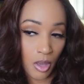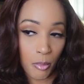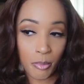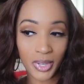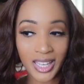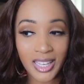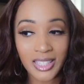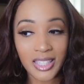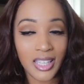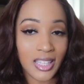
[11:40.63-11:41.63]

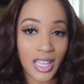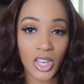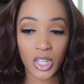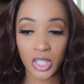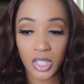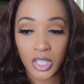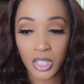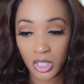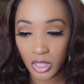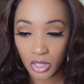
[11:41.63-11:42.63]
but they are looking
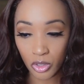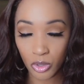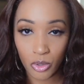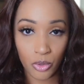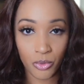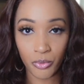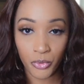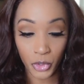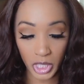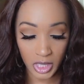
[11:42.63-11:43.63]
a little
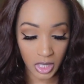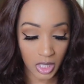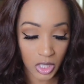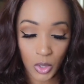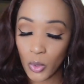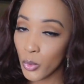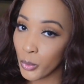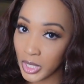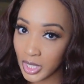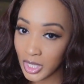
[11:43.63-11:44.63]
frizzy, so
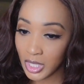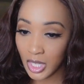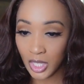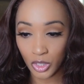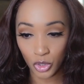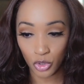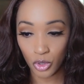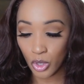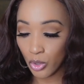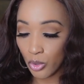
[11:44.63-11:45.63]
we need to get that under
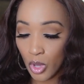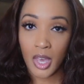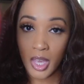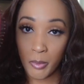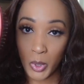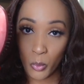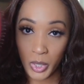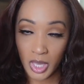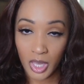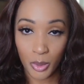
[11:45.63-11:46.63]
control. I got my
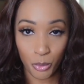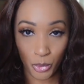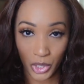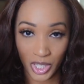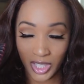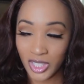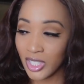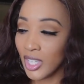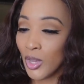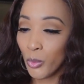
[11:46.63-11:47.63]
wig
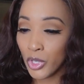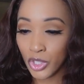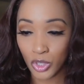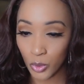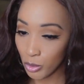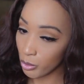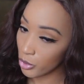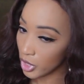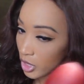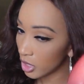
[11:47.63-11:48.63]
brush and we're just gonna
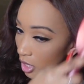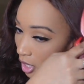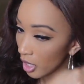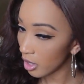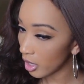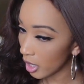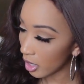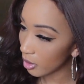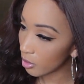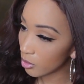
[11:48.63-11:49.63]
brush the hair
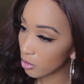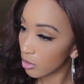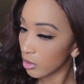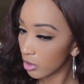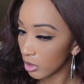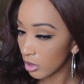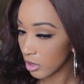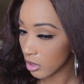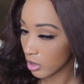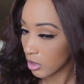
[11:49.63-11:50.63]
out.
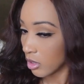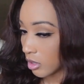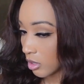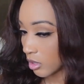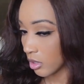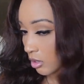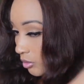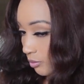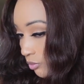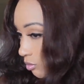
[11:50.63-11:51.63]

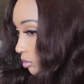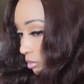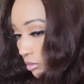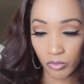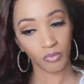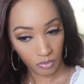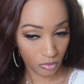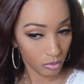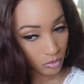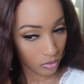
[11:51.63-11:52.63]
Let's do
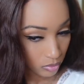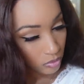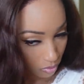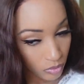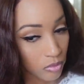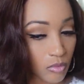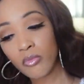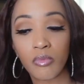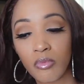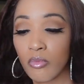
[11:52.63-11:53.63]
something right.
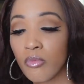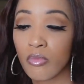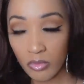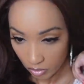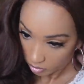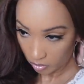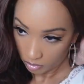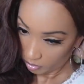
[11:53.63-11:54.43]
We can't get